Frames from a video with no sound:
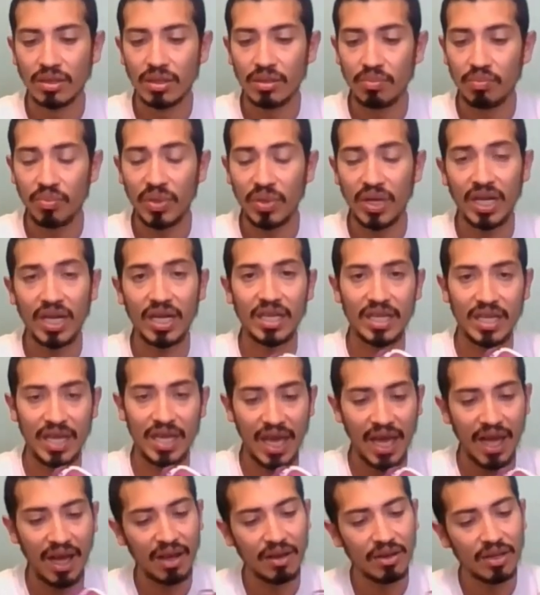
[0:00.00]
But
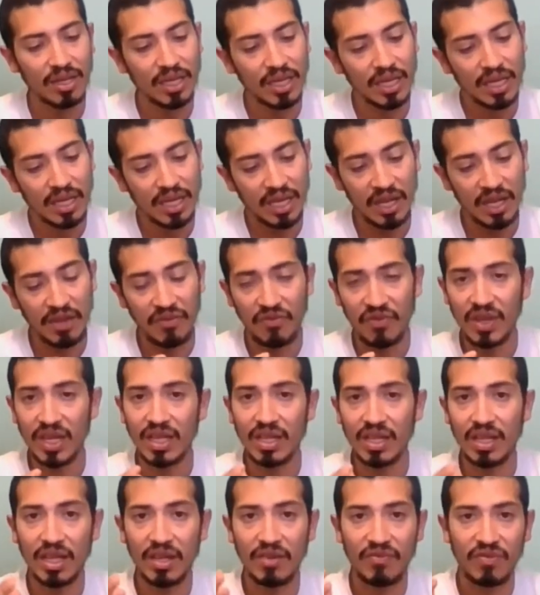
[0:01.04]
yeah, if
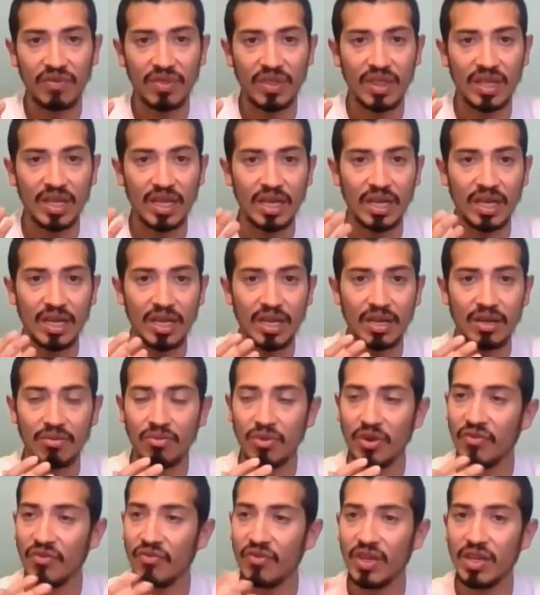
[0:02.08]
the
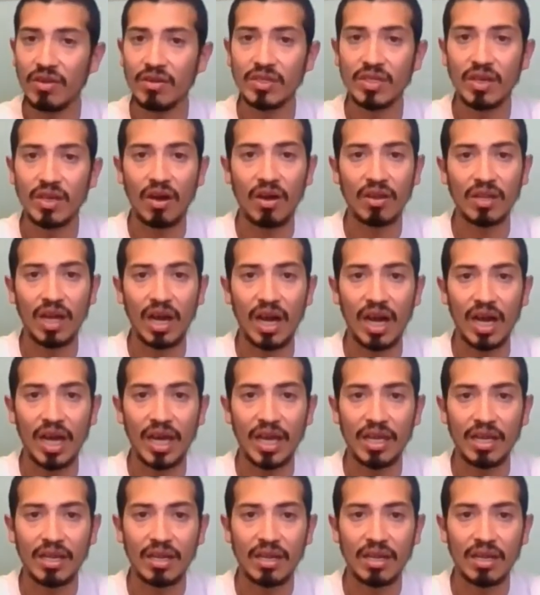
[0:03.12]
reviews
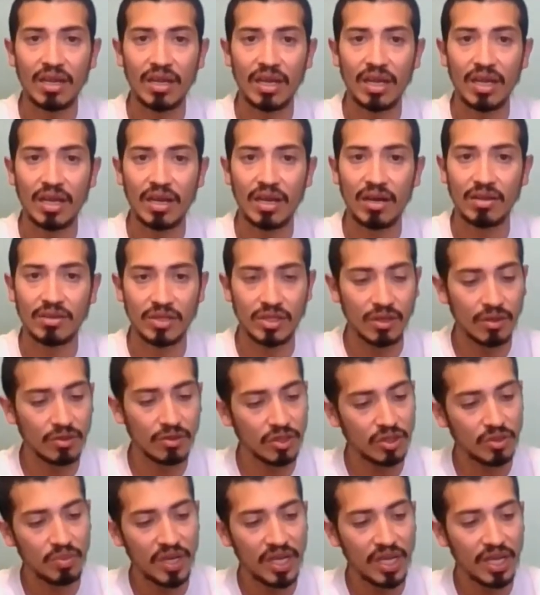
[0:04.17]
online and on
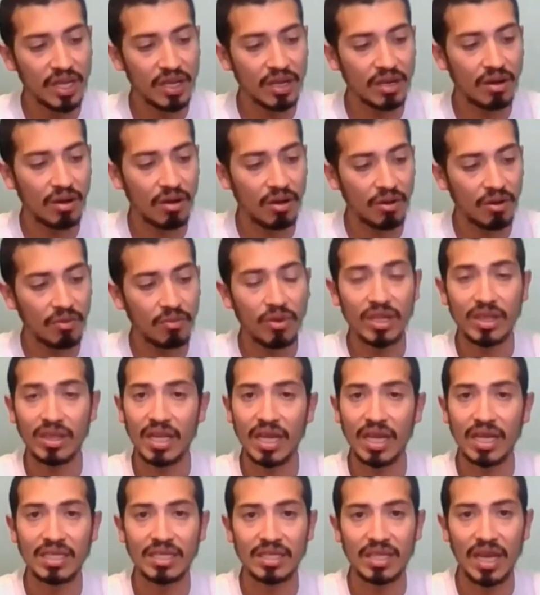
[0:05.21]
social media are what
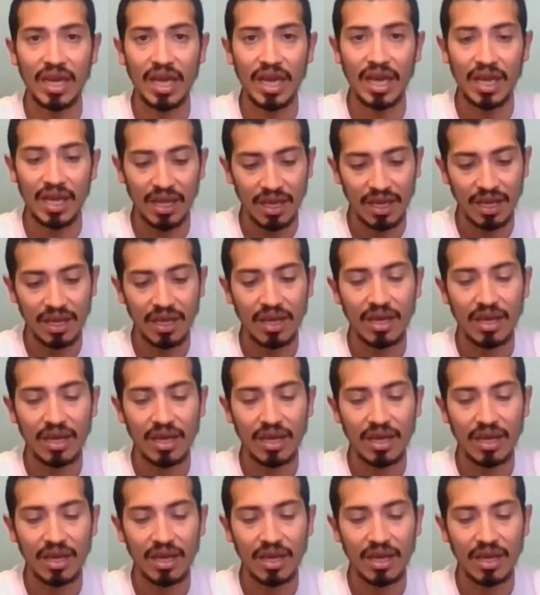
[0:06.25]
they say,